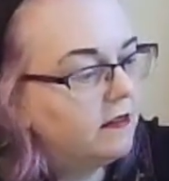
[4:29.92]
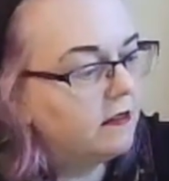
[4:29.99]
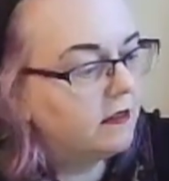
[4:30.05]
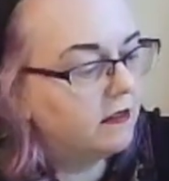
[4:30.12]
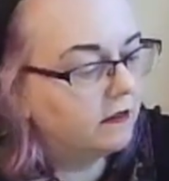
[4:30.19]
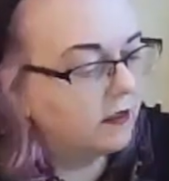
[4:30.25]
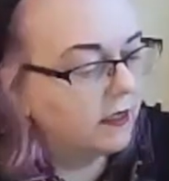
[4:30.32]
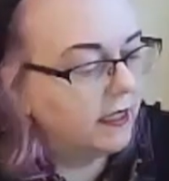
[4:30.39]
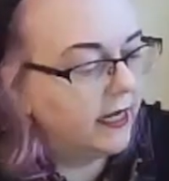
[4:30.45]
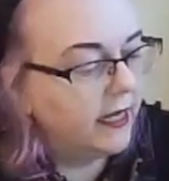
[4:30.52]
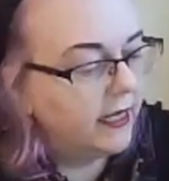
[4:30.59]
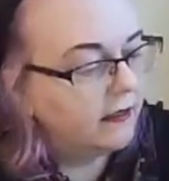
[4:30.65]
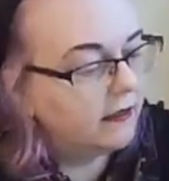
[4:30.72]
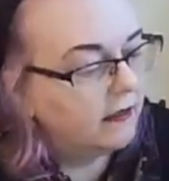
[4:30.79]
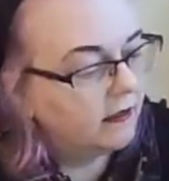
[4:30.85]
silk
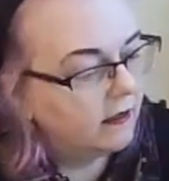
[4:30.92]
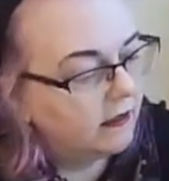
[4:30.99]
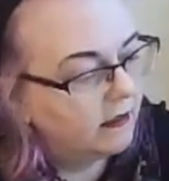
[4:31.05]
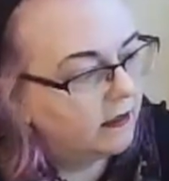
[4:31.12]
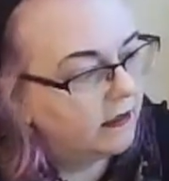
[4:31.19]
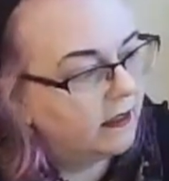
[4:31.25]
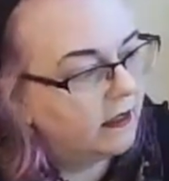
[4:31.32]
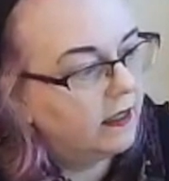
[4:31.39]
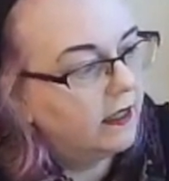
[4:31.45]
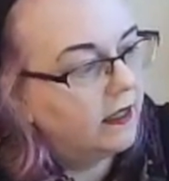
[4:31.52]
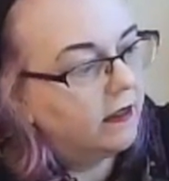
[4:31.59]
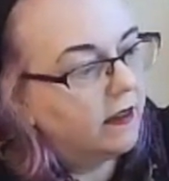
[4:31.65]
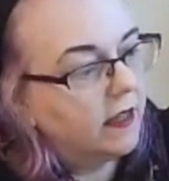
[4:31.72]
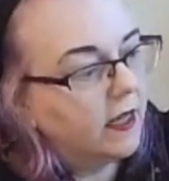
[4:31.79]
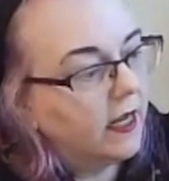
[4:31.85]
knit
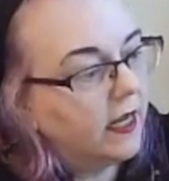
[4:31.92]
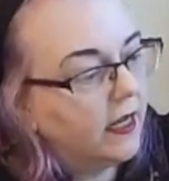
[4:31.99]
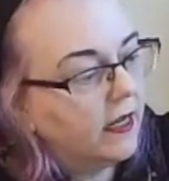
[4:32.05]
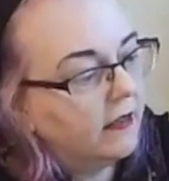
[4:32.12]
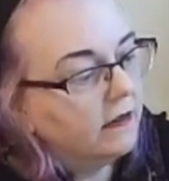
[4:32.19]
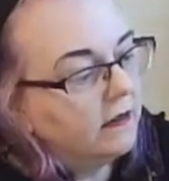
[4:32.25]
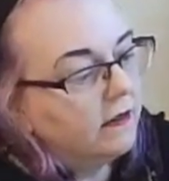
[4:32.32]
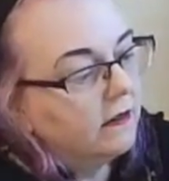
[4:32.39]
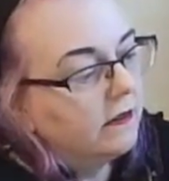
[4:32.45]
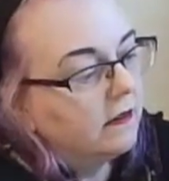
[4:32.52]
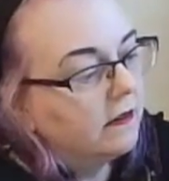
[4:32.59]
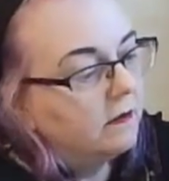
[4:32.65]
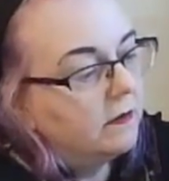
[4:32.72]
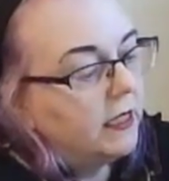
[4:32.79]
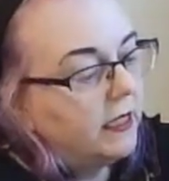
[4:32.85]
that has
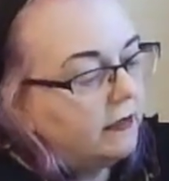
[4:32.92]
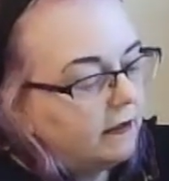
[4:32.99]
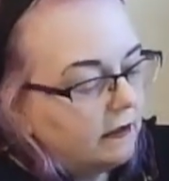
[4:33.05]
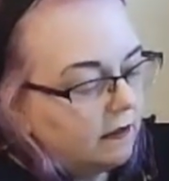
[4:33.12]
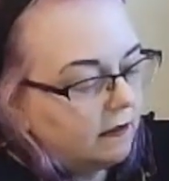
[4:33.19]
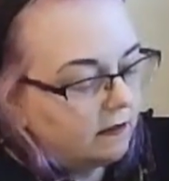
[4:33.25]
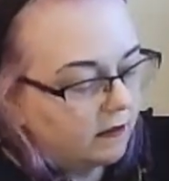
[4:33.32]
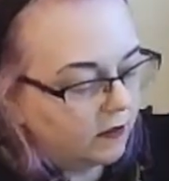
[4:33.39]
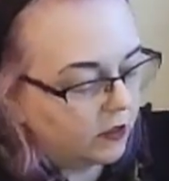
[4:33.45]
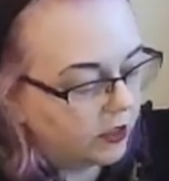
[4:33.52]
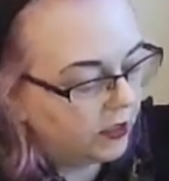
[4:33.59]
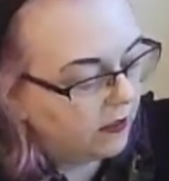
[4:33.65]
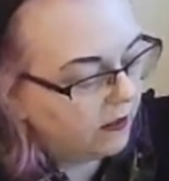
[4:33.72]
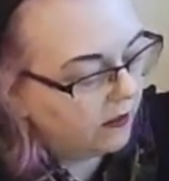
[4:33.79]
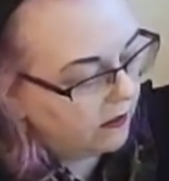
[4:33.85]
some lace
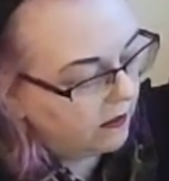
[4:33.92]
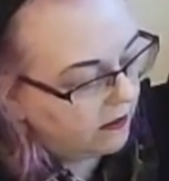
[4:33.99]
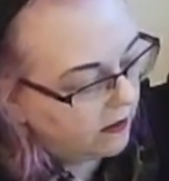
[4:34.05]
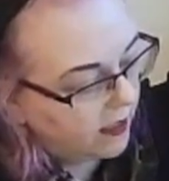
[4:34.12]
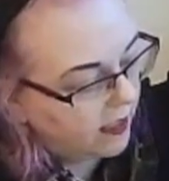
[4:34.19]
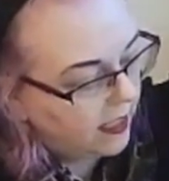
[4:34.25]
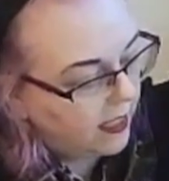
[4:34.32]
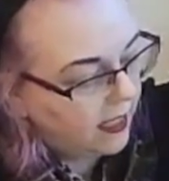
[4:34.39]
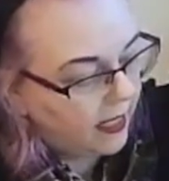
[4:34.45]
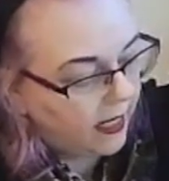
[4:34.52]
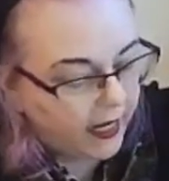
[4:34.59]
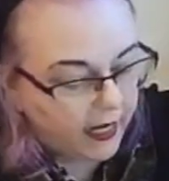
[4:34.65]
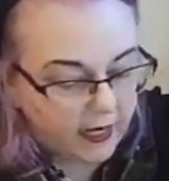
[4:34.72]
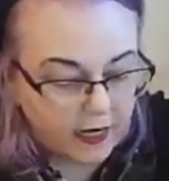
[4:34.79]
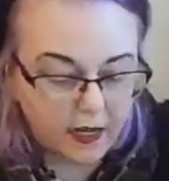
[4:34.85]
insertion.
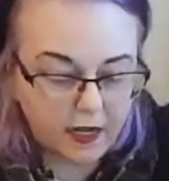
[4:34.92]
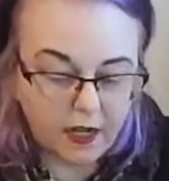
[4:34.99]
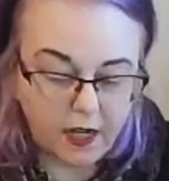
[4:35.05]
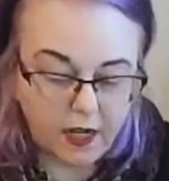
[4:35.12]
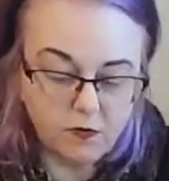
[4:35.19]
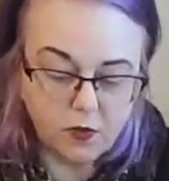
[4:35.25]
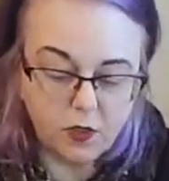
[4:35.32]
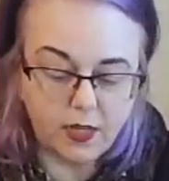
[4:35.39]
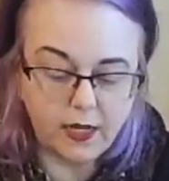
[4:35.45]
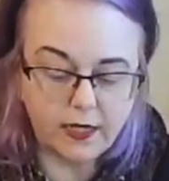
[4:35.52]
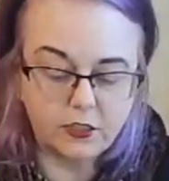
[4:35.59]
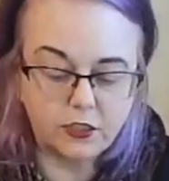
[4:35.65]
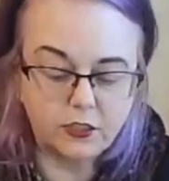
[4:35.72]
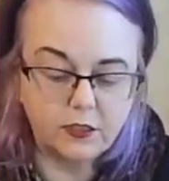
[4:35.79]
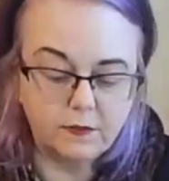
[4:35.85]
And I will
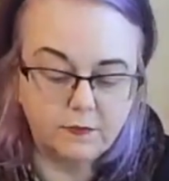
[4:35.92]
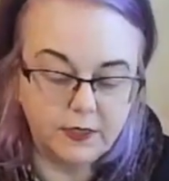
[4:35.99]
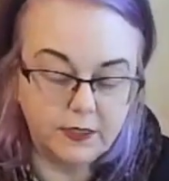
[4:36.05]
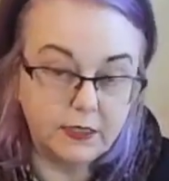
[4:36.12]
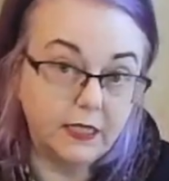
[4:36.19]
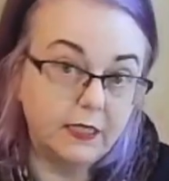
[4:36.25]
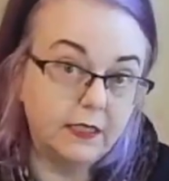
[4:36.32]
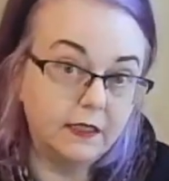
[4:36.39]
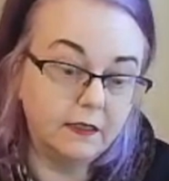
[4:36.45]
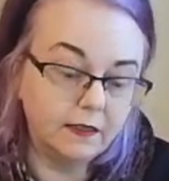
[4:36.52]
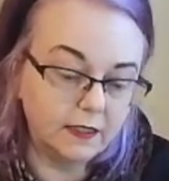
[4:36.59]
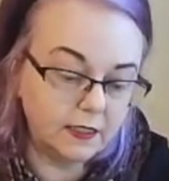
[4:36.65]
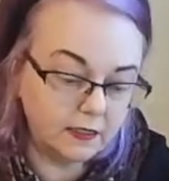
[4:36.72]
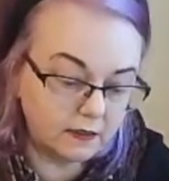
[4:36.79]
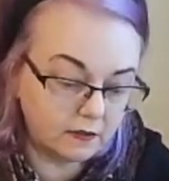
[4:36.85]
actually be taking
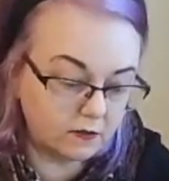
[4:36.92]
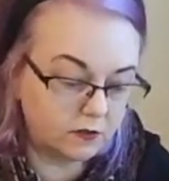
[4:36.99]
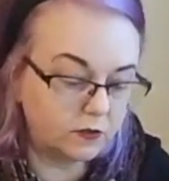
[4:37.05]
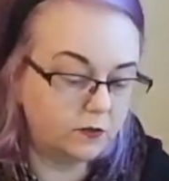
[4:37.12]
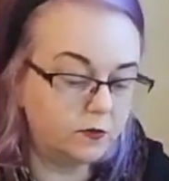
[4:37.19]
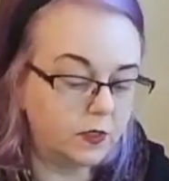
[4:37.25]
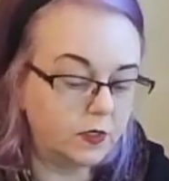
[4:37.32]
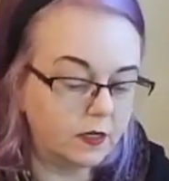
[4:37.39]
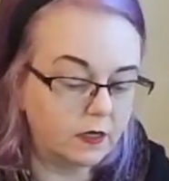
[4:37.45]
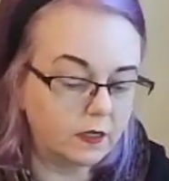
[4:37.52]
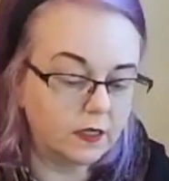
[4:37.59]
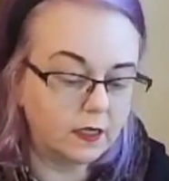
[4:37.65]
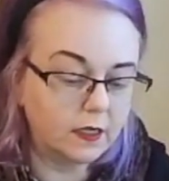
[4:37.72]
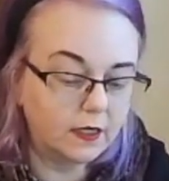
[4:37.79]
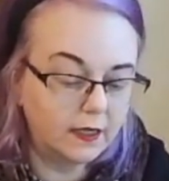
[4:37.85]
these to
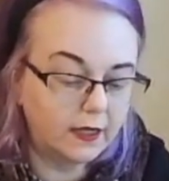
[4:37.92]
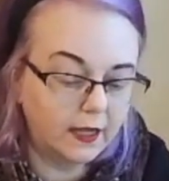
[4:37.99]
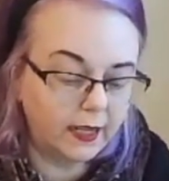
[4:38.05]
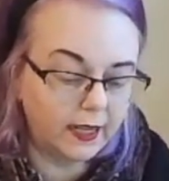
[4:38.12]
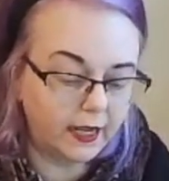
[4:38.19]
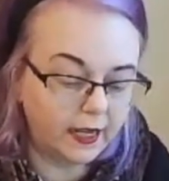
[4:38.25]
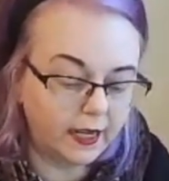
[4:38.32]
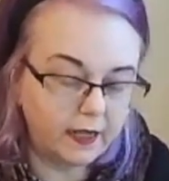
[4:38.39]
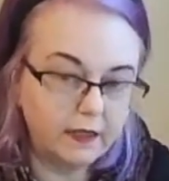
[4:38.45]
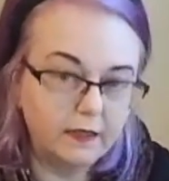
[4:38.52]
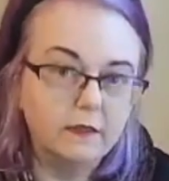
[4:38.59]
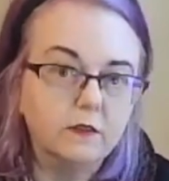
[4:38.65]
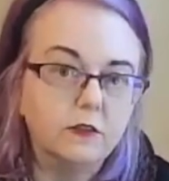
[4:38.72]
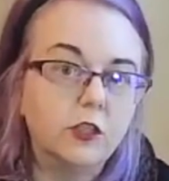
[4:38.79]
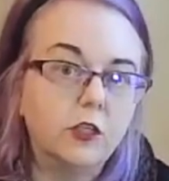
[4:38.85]
work
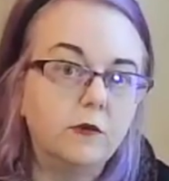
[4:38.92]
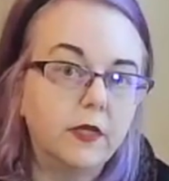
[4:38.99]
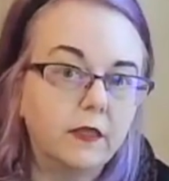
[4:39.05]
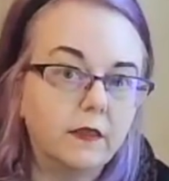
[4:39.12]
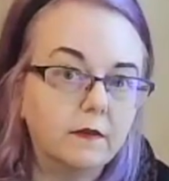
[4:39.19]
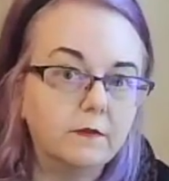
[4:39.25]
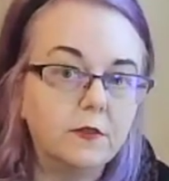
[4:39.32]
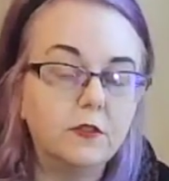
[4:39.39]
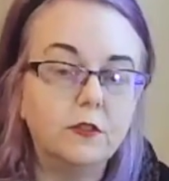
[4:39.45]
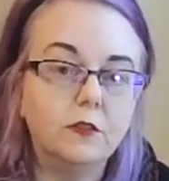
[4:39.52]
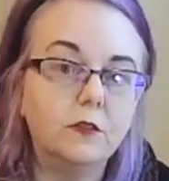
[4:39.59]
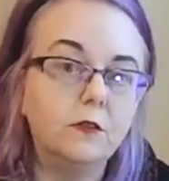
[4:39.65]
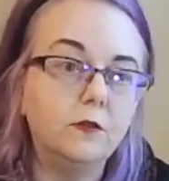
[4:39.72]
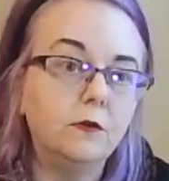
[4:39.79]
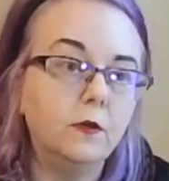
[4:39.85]
and showing them
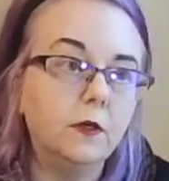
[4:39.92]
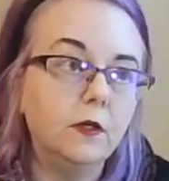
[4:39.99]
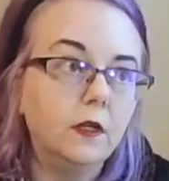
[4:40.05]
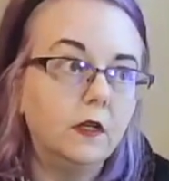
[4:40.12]
to